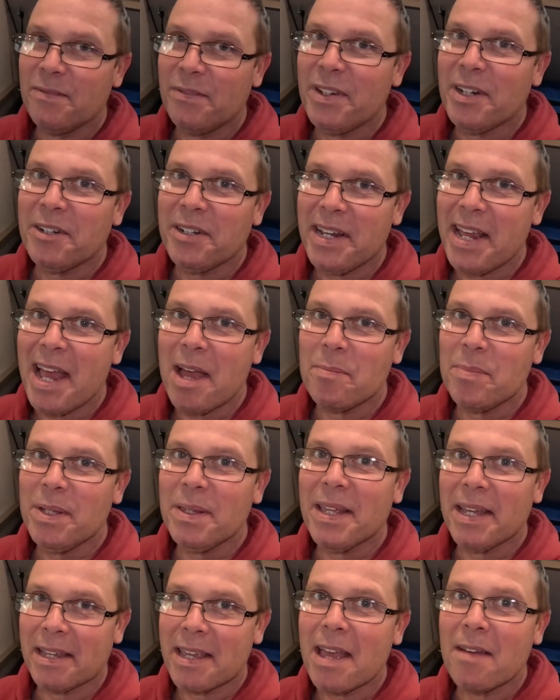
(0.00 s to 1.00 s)
very happy
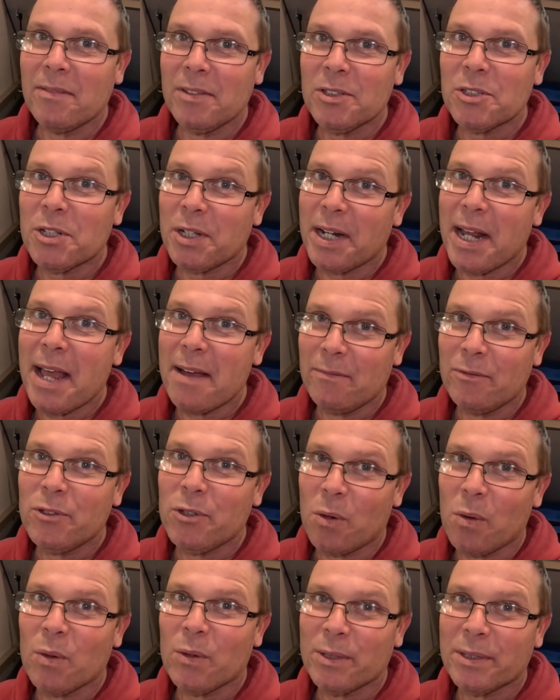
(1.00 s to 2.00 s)
that Kevin's gonna have
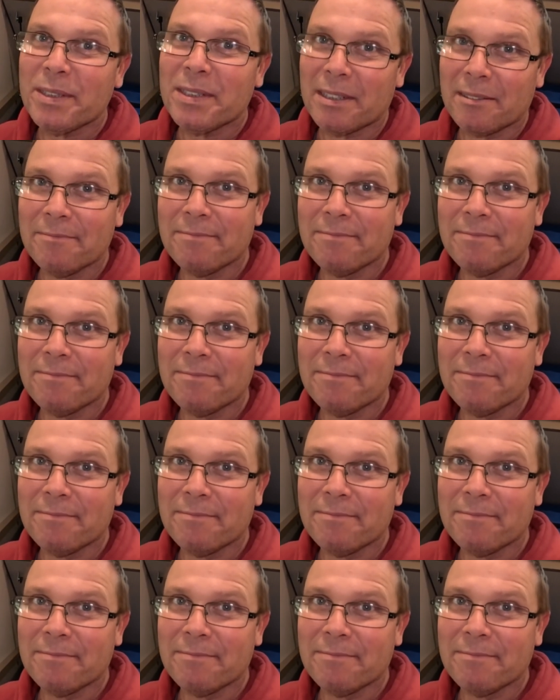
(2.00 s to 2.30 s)
doors.